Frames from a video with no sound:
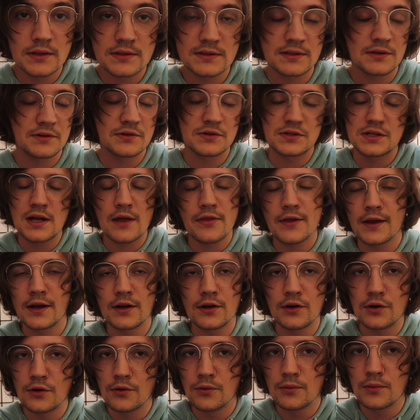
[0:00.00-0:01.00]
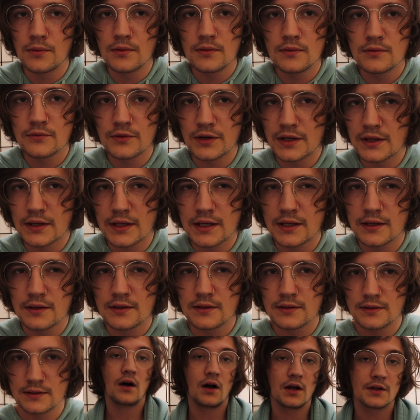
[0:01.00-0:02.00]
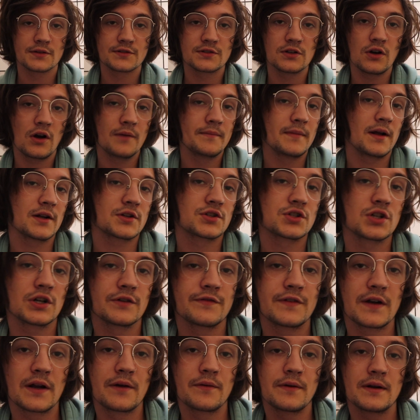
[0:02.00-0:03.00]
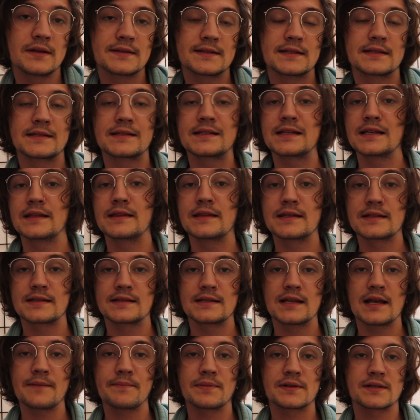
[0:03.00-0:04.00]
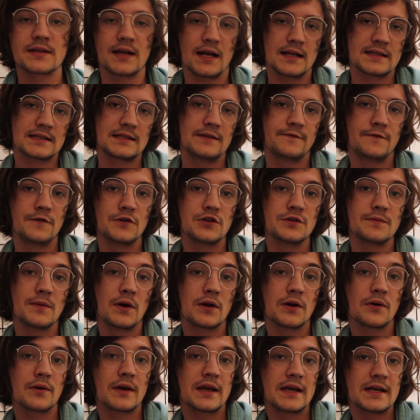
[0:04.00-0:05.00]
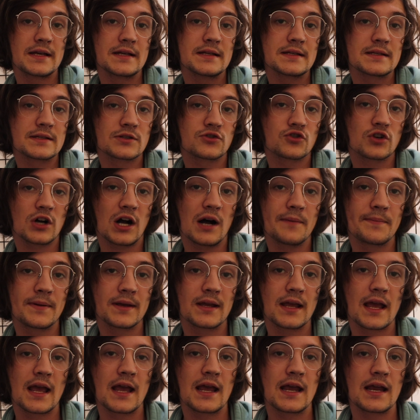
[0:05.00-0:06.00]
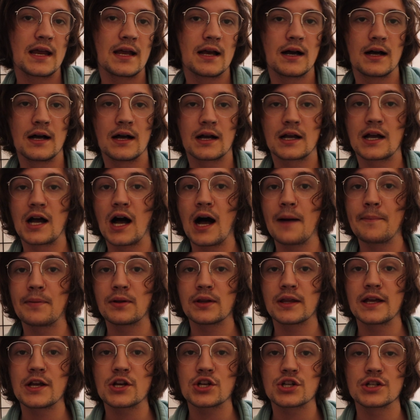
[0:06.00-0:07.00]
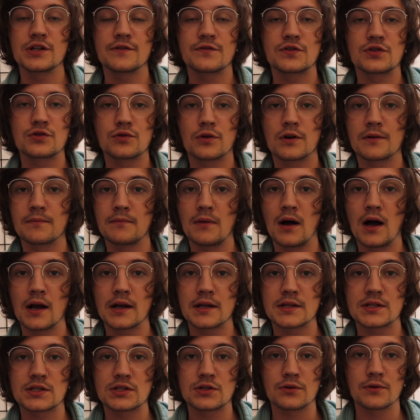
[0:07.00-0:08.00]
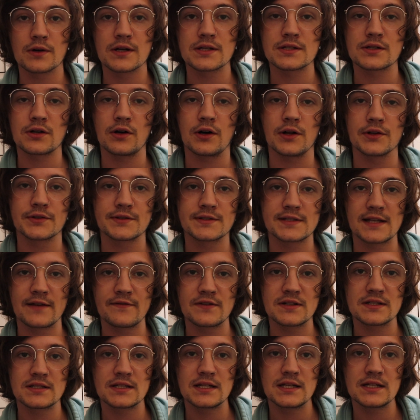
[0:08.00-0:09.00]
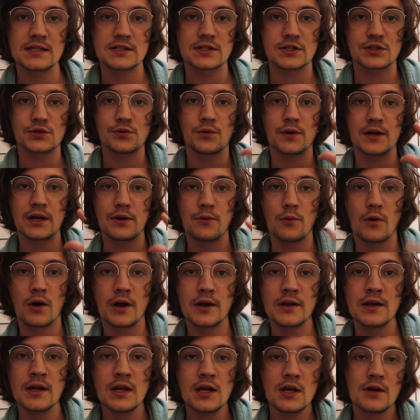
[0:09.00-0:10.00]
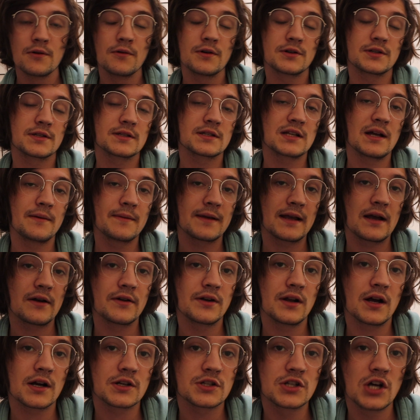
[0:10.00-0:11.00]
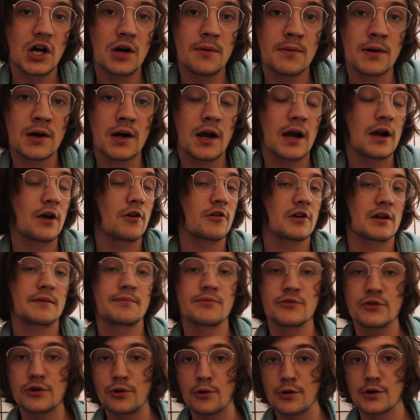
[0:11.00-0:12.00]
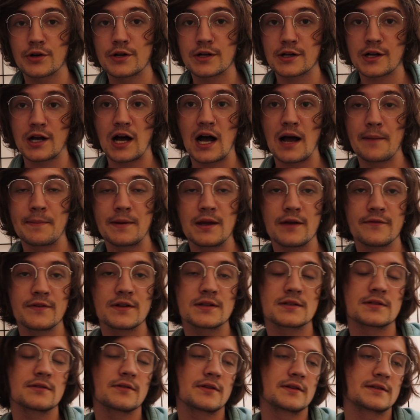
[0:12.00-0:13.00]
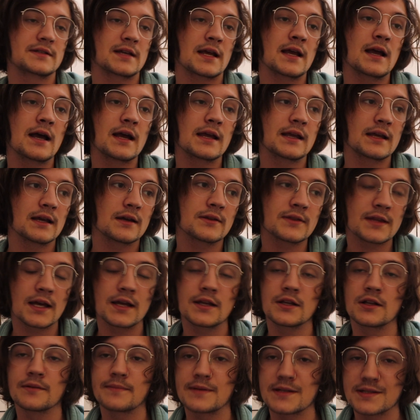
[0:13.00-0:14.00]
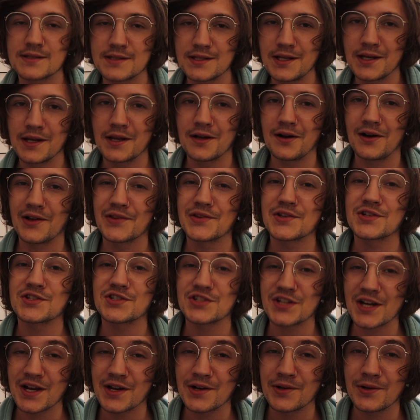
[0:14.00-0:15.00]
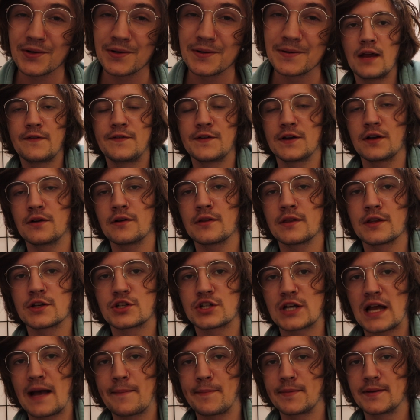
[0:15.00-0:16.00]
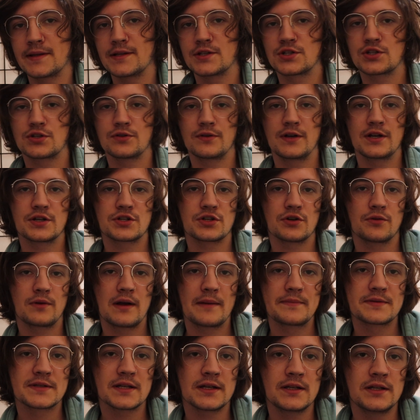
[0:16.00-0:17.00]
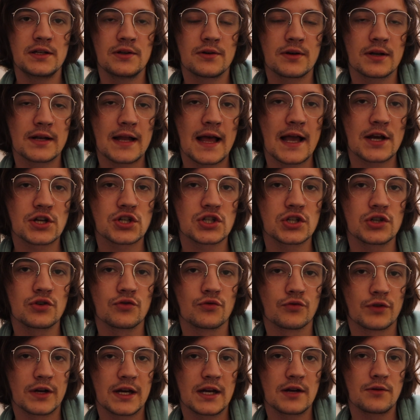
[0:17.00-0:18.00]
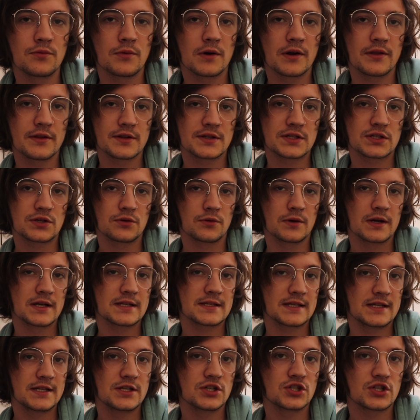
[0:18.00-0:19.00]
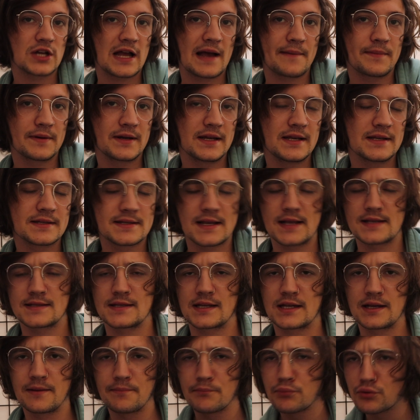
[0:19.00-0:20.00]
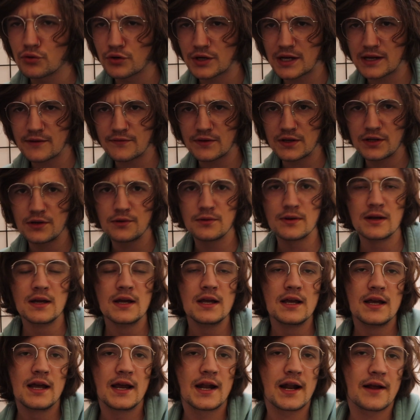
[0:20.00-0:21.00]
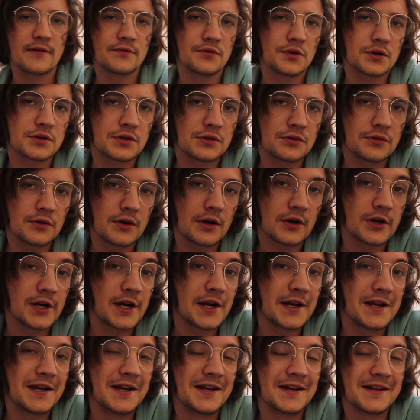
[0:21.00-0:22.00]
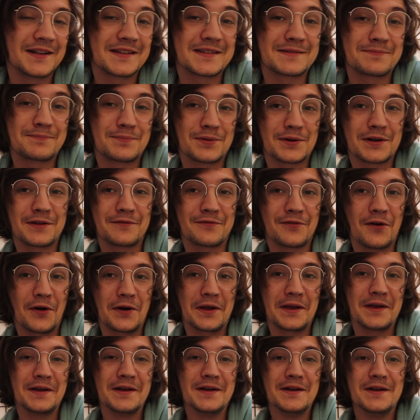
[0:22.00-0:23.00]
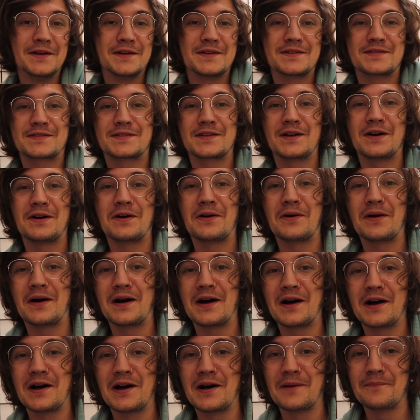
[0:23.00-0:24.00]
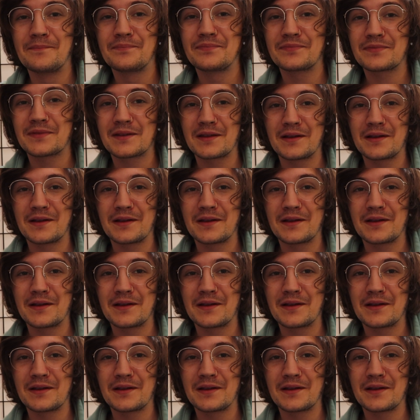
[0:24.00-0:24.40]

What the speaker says: so there's nothing new, really. Also, I'm not sure if anyone else has seen this yet, but Tatsuki Fujimoto is dropping a compilation of short manga stories called 17 to 21, which is coming out in October. I already pre-ordered a copy of it, so the day I get that, you'll be seeing it on this channel. If you go to the Japanese Shueisha website, you can actually read one of the stories in Japanese as like a preview, and I've looked through it already, and it's pretty funny. So,